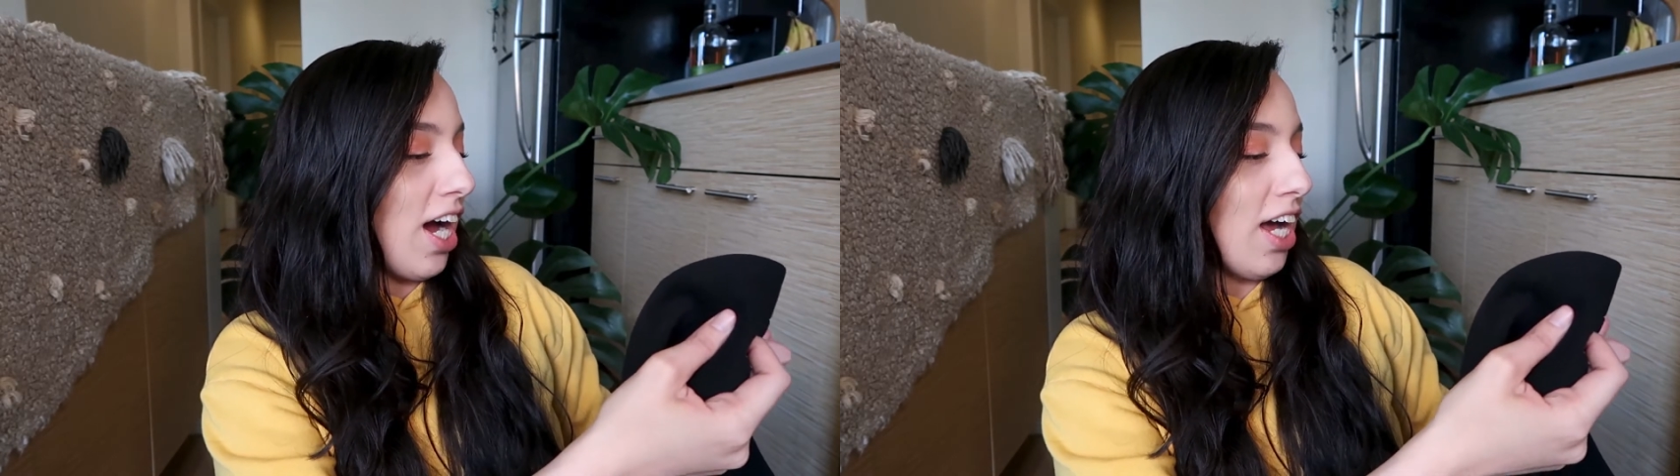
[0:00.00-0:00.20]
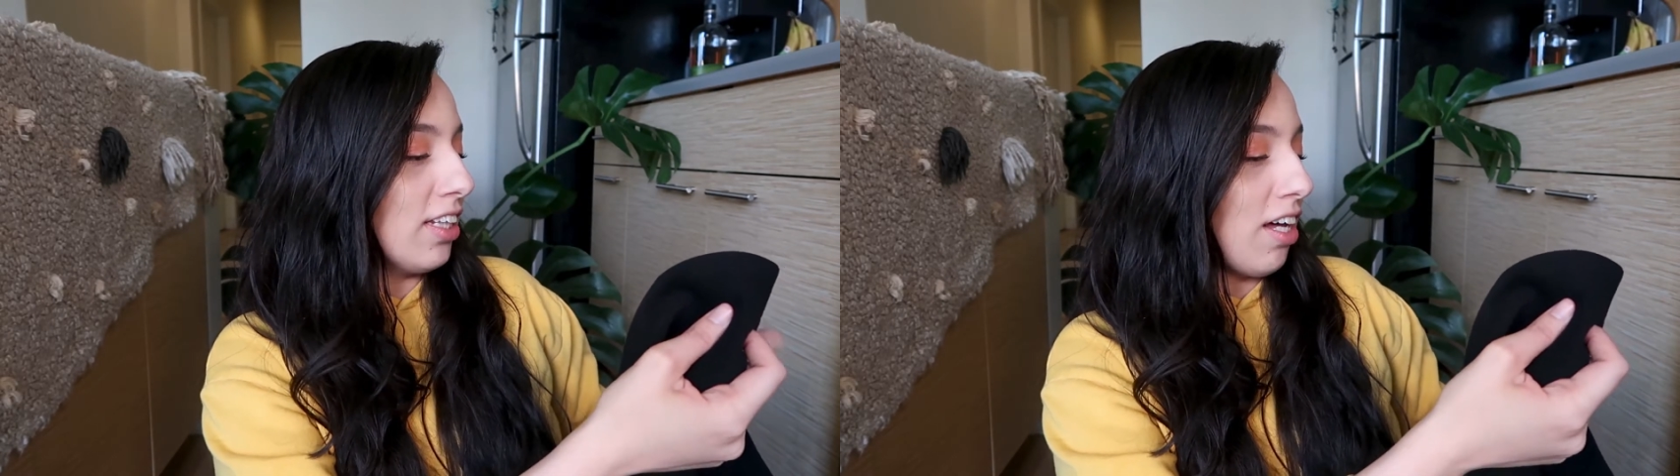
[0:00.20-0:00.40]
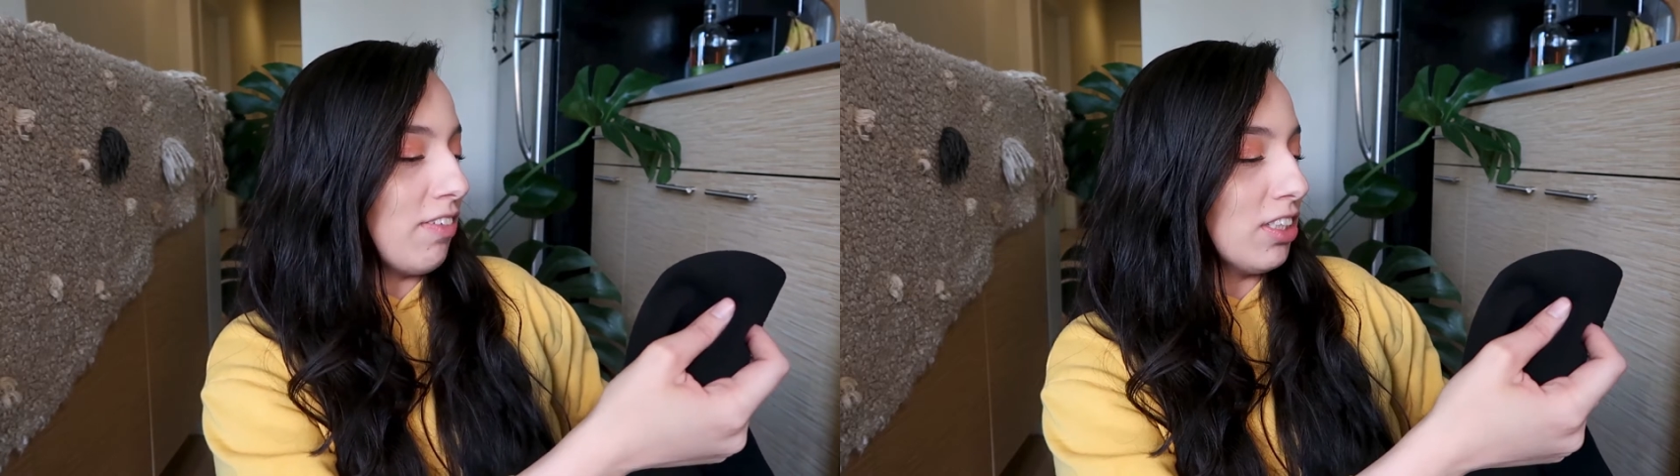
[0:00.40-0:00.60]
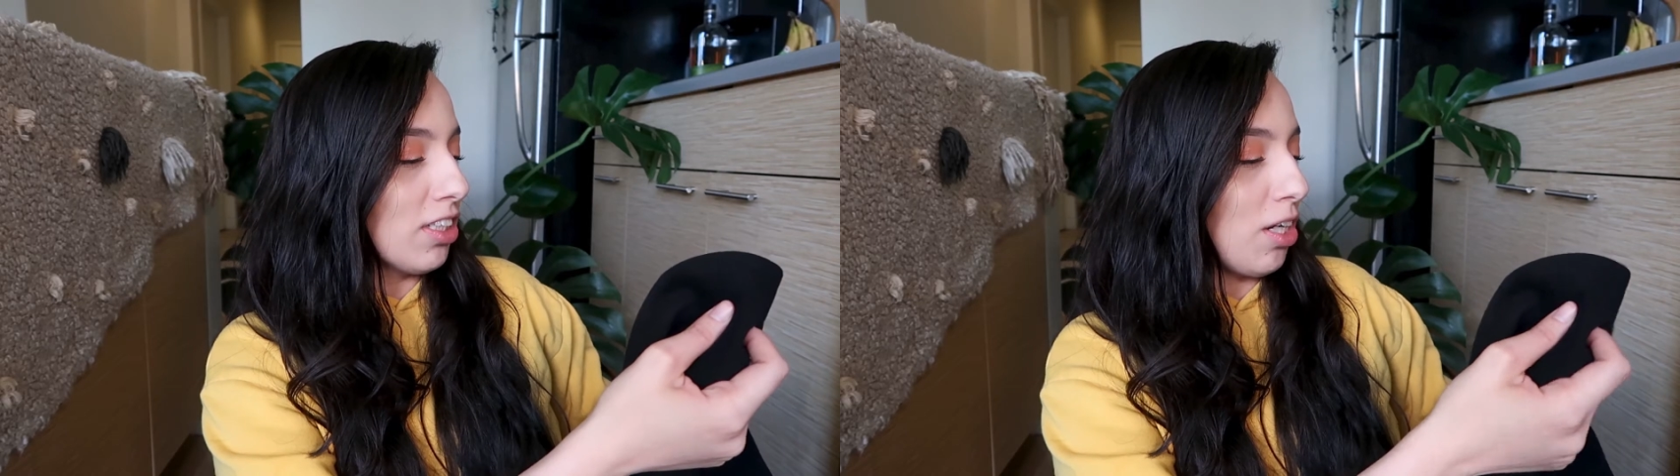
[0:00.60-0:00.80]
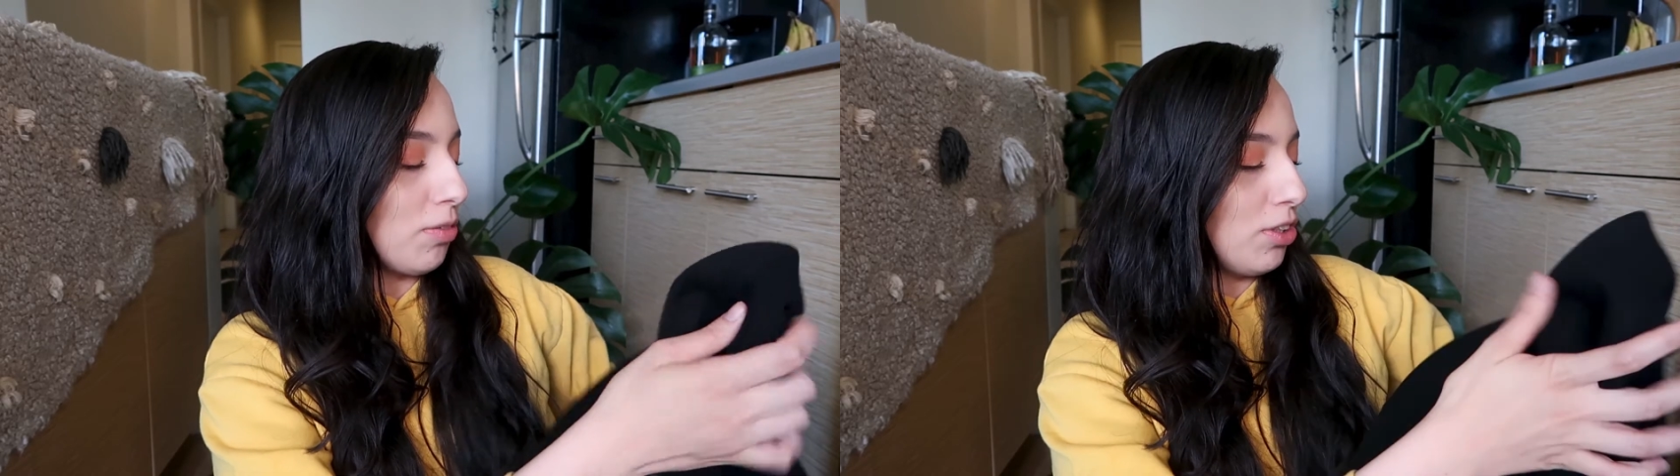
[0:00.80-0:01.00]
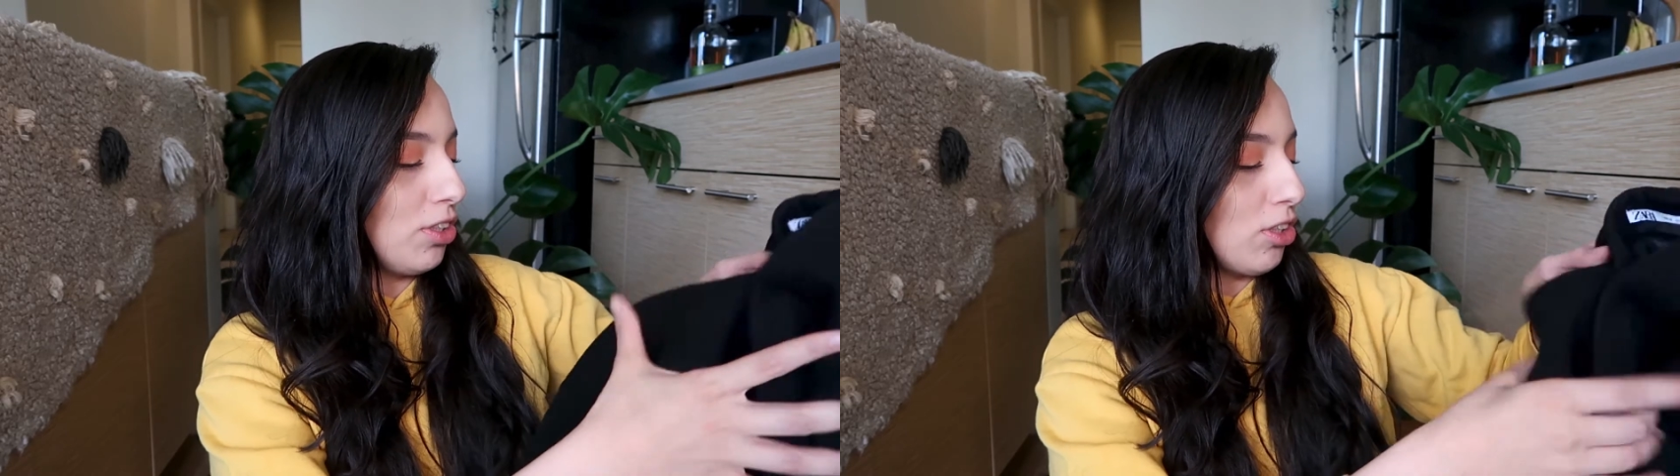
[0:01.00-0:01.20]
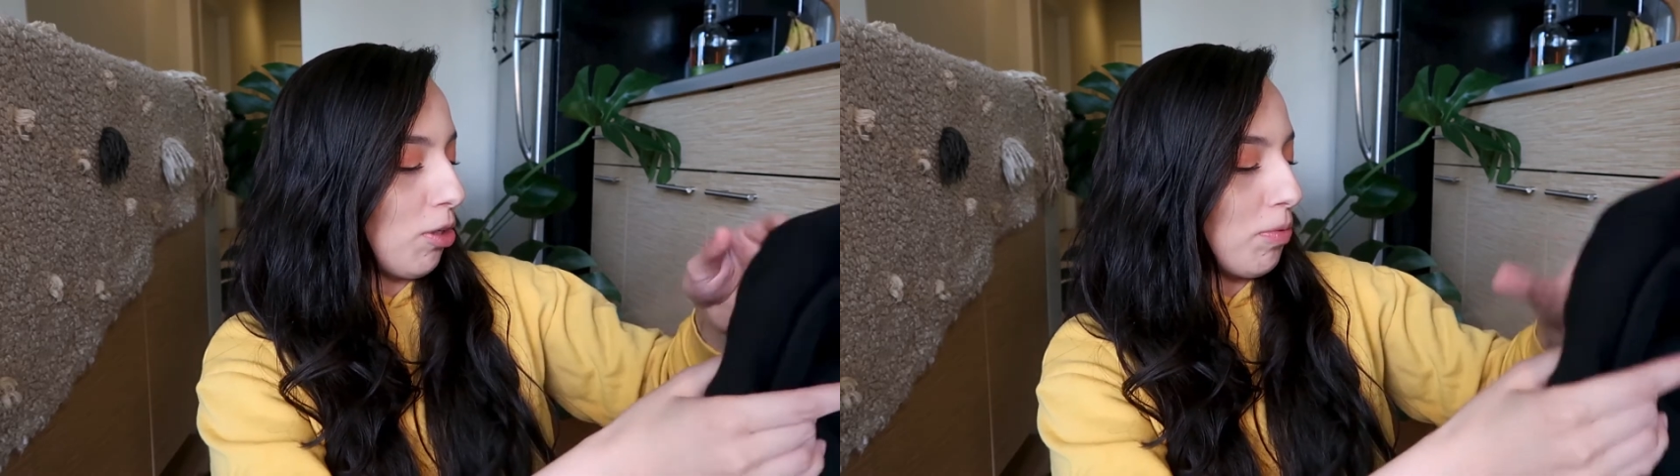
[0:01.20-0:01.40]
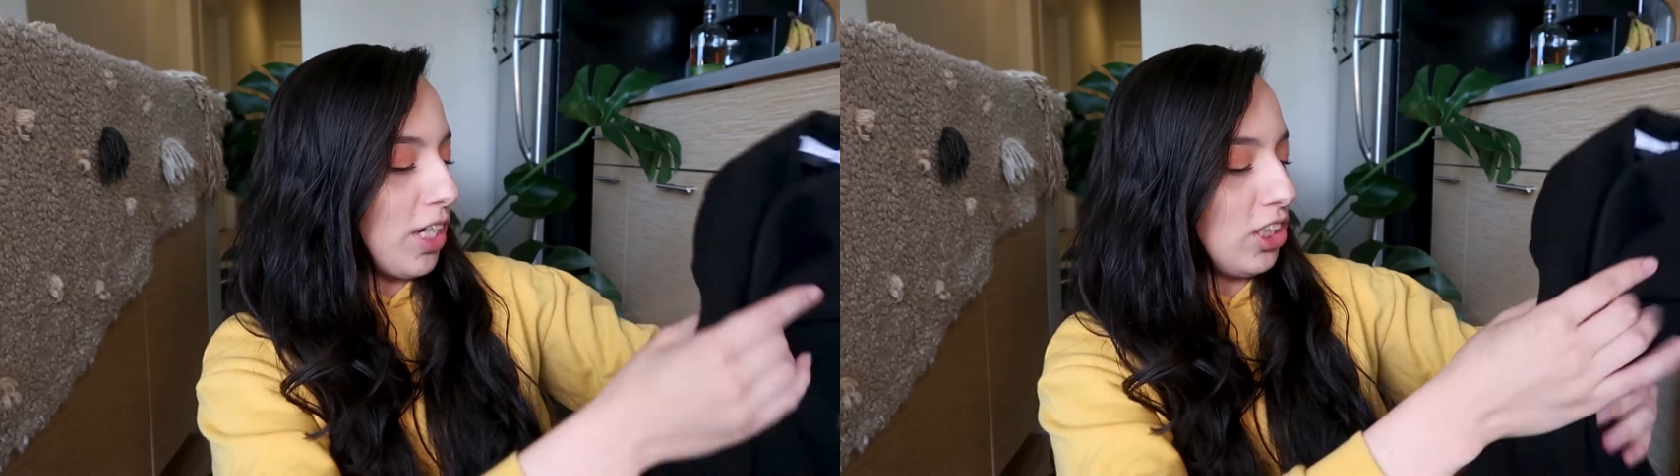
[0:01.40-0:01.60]
I love this coat
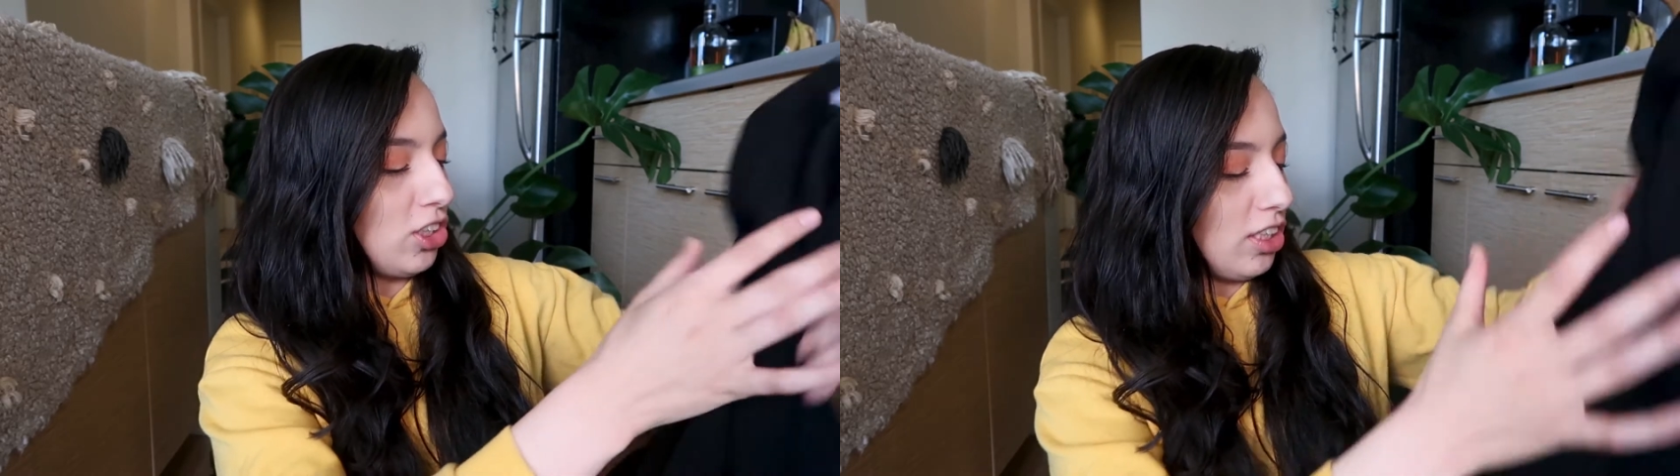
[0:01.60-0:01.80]
so much.